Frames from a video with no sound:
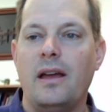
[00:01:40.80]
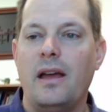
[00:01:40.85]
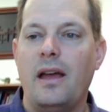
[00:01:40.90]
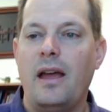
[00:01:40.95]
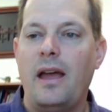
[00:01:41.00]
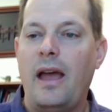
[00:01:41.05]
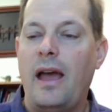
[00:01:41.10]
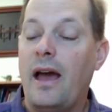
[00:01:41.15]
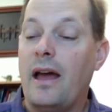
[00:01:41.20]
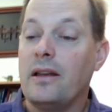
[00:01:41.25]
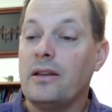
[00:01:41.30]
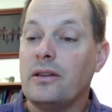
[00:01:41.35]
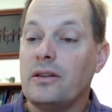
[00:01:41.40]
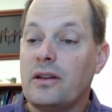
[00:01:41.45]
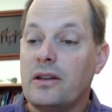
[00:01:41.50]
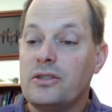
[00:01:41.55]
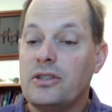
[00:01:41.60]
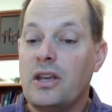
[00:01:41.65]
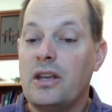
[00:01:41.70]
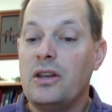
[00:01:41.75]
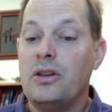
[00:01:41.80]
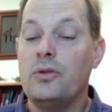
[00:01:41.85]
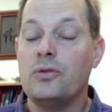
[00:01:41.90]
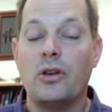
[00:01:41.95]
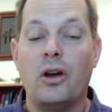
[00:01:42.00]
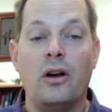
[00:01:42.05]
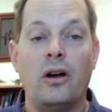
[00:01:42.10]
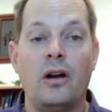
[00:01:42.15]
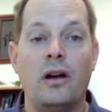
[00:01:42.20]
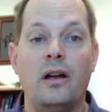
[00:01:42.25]
and continues
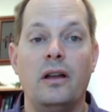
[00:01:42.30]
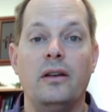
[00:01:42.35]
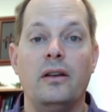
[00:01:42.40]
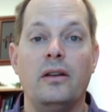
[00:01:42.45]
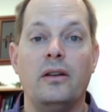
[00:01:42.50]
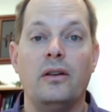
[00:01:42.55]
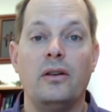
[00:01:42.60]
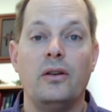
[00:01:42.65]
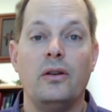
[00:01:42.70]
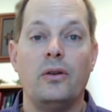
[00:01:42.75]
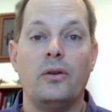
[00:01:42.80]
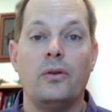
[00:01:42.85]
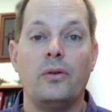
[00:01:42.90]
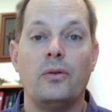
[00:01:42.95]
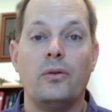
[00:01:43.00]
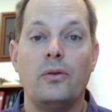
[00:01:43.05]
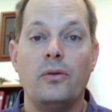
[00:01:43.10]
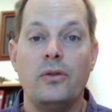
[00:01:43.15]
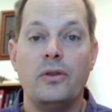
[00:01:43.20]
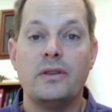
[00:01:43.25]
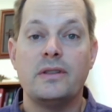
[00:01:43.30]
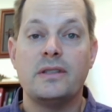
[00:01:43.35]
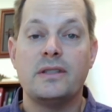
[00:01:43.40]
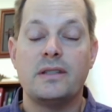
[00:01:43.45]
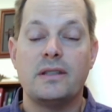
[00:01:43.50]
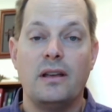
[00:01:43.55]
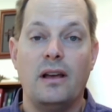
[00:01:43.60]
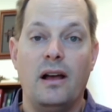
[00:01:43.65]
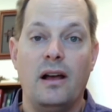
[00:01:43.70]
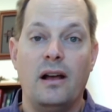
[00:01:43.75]
on through
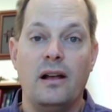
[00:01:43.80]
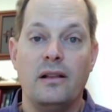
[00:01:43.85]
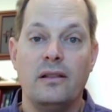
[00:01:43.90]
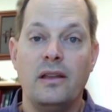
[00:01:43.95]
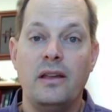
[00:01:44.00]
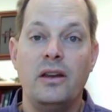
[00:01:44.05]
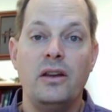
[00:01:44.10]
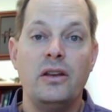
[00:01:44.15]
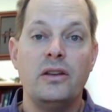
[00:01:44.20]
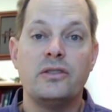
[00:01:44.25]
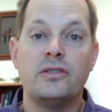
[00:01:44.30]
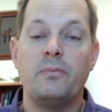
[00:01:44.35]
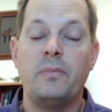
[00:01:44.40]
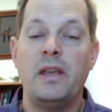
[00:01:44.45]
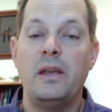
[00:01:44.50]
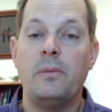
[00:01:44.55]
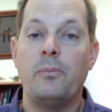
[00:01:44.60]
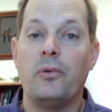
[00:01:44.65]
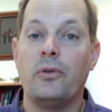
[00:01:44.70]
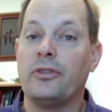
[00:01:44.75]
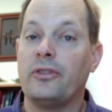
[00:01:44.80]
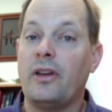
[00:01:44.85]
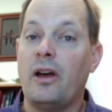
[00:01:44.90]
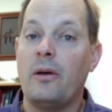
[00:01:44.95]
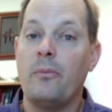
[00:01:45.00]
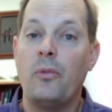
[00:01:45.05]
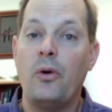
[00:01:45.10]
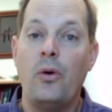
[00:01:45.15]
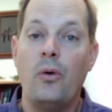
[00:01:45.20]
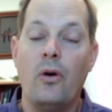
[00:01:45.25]
this lineage of people,
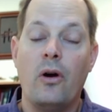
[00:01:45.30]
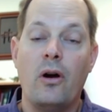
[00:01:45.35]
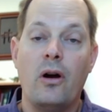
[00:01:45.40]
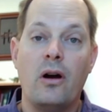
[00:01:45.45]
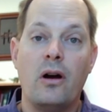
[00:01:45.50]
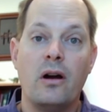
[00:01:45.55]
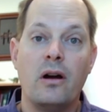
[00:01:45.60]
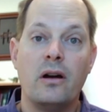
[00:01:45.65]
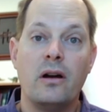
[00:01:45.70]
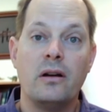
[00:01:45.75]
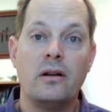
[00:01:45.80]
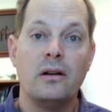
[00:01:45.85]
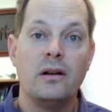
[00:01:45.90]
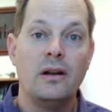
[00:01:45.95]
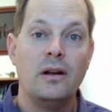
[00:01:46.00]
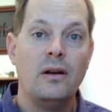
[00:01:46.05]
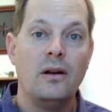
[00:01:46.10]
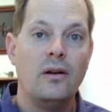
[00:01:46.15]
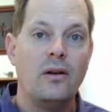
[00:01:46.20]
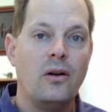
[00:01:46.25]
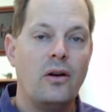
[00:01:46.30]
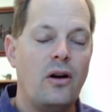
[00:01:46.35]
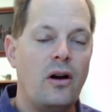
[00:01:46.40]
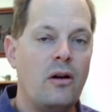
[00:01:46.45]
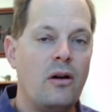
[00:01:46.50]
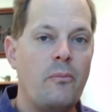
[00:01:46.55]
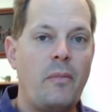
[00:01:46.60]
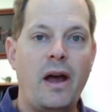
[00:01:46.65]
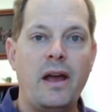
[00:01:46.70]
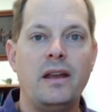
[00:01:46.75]
some who are
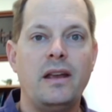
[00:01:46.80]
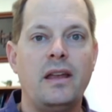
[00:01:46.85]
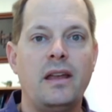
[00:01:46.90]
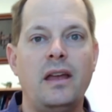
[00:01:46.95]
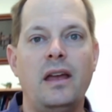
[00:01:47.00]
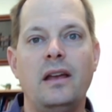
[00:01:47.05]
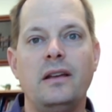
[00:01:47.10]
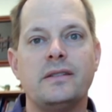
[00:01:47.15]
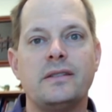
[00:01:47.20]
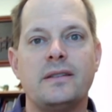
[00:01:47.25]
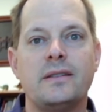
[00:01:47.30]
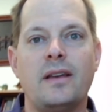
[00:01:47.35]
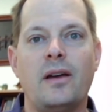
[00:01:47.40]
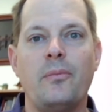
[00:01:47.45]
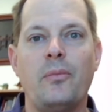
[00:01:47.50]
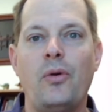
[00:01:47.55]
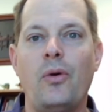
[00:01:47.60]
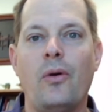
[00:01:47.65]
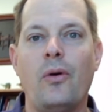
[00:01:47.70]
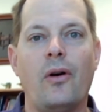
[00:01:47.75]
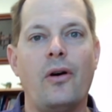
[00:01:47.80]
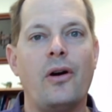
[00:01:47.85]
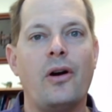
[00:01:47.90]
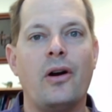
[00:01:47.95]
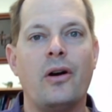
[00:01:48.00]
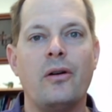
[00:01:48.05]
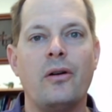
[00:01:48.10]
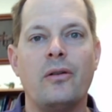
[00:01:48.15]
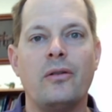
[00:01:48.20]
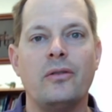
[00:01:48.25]
mighty kings, some who
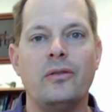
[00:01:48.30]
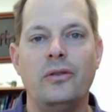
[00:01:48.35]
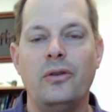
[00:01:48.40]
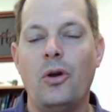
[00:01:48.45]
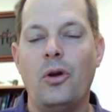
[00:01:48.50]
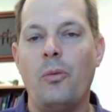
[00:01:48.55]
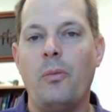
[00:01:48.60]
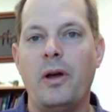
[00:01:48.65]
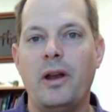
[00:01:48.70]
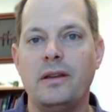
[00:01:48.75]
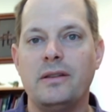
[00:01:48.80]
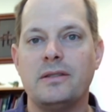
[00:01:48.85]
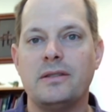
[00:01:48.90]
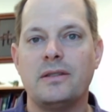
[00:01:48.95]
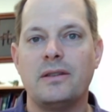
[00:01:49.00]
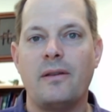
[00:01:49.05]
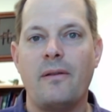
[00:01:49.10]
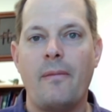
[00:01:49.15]
are nobodies.